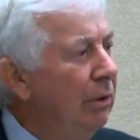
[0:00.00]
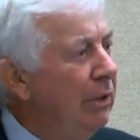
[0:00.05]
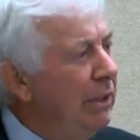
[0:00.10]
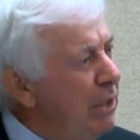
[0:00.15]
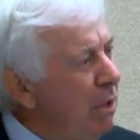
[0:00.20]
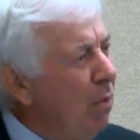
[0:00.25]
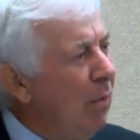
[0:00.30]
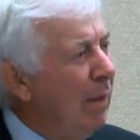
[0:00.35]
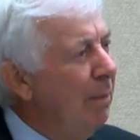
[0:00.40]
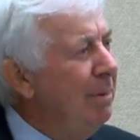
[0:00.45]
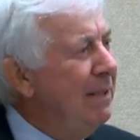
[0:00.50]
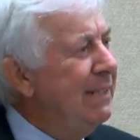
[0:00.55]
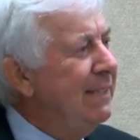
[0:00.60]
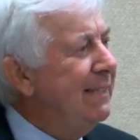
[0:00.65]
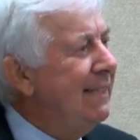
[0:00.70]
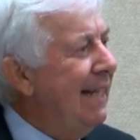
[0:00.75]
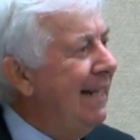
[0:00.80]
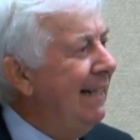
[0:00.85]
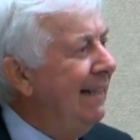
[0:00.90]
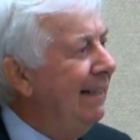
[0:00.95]
You don't want to be
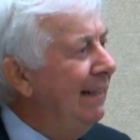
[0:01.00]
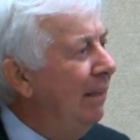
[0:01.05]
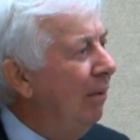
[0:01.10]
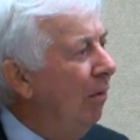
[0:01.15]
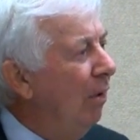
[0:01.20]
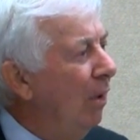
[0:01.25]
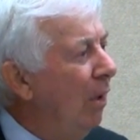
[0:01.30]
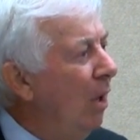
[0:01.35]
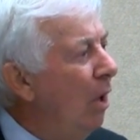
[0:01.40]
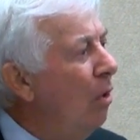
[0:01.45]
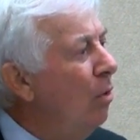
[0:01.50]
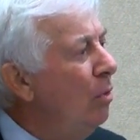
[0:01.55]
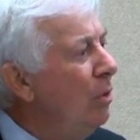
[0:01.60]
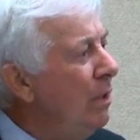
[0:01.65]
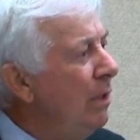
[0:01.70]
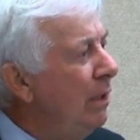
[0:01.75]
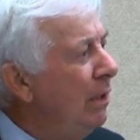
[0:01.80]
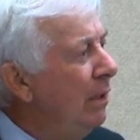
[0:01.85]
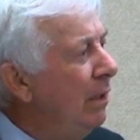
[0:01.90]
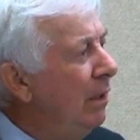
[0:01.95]
standing there alone.